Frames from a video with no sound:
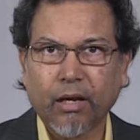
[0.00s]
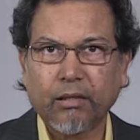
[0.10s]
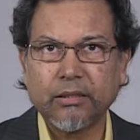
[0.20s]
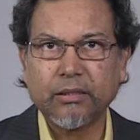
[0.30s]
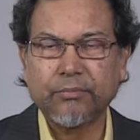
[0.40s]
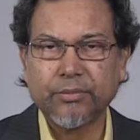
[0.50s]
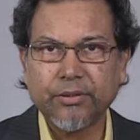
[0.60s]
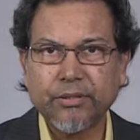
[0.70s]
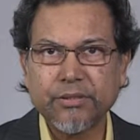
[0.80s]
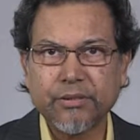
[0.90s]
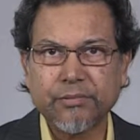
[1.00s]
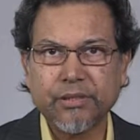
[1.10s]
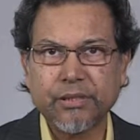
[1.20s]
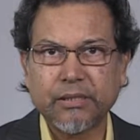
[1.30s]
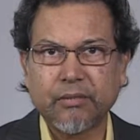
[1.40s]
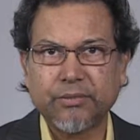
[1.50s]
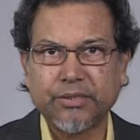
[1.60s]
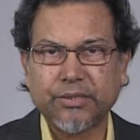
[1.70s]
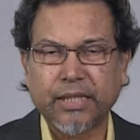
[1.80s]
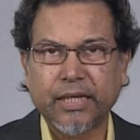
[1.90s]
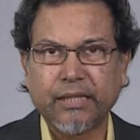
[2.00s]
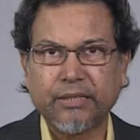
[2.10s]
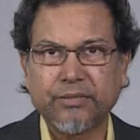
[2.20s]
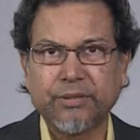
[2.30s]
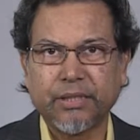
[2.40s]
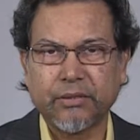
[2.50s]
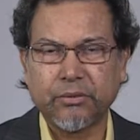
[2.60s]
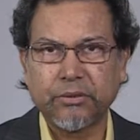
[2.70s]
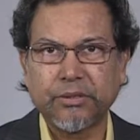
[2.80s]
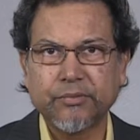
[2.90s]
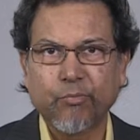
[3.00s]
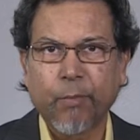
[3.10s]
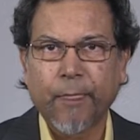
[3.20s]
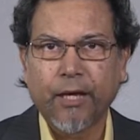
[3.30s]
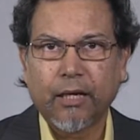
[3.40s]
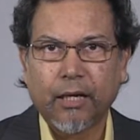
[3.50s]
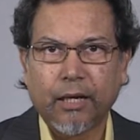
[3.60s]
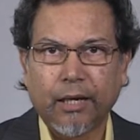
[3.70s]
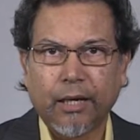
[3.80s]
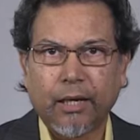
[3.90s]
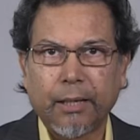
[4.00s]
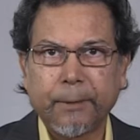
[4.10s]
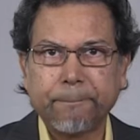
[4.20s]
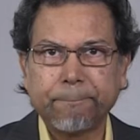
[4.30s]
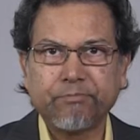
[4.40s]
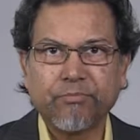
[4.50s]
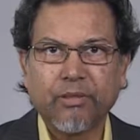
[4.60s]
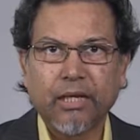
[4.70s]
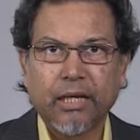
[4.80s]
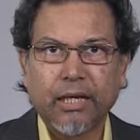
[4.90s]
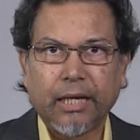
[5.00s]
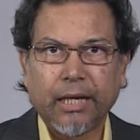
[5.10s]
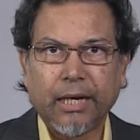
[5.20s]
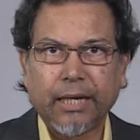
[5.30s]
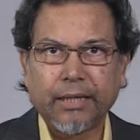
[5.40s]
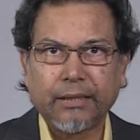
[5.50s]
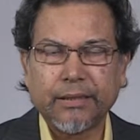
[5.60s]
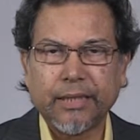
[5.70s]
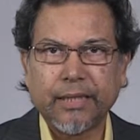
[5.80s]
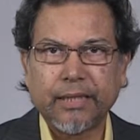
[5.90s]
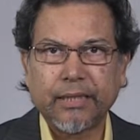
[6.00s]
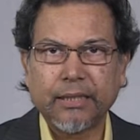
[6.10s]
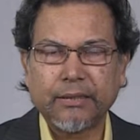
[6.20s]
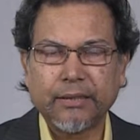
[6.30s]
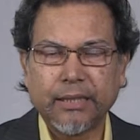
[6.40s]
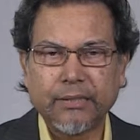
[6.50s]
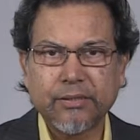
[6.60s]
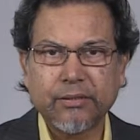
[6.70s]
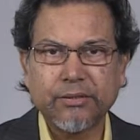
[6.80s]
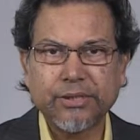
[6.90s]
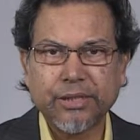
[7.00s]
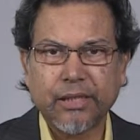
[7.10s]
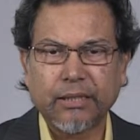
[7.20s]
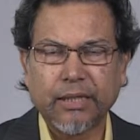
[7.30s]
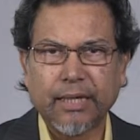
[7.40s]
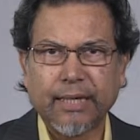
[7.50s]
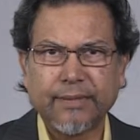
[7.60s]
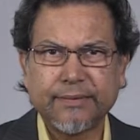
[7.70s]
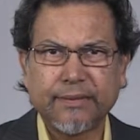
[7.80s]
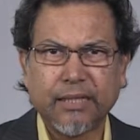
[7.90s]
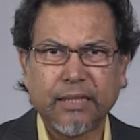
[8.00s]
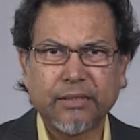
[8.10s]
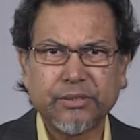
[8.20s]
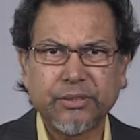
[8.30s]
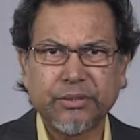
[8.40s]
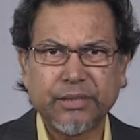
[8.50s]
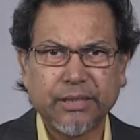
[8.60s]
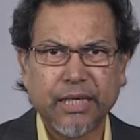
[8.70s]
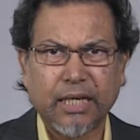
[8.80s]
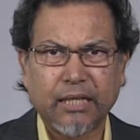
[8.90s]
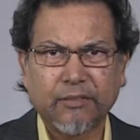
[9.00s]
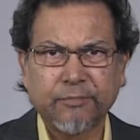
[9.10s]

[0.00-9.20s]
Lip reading: The reproducibility of the scan is very good. And then the resolution, as shown here,